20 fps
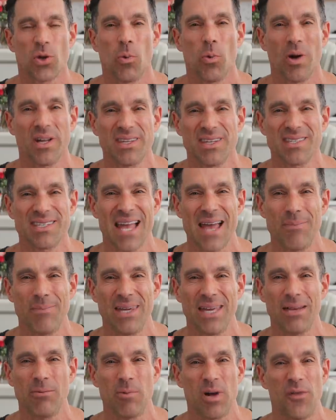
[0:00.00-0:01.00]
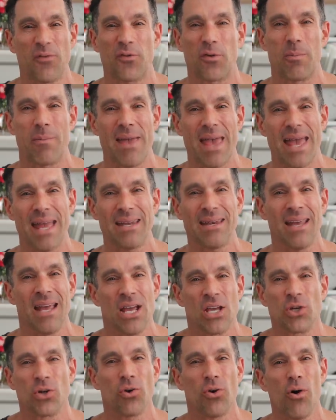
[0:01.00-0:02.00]
So what does that mean? Well, for men,
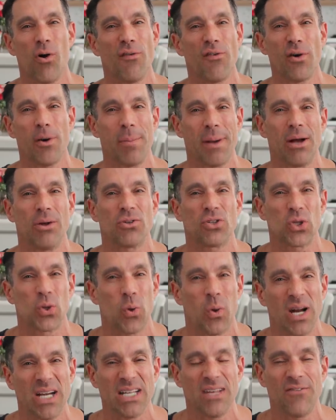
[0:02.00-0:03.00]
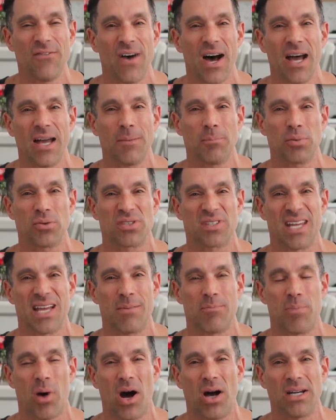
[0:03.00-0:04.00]
you're over about
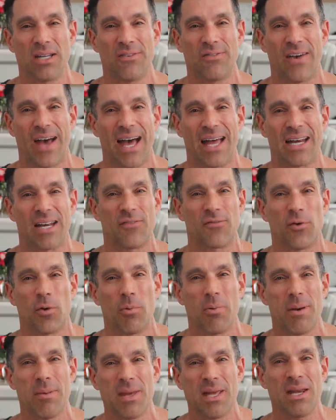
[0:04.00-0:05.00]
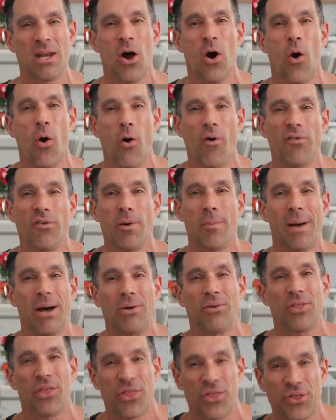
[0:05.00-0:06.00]
25% body fat, and for women, over
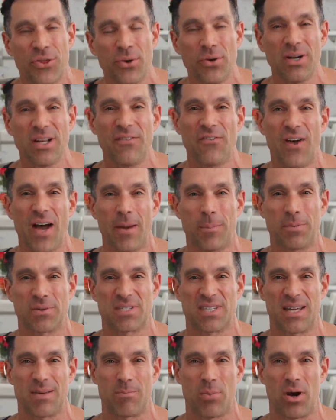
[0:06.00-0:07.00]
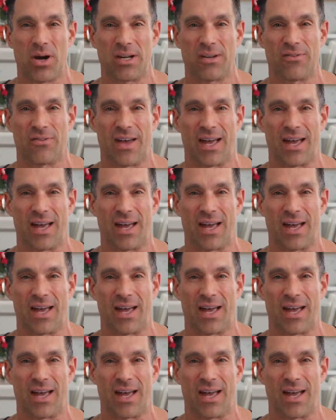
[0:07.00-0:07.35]
about 35% body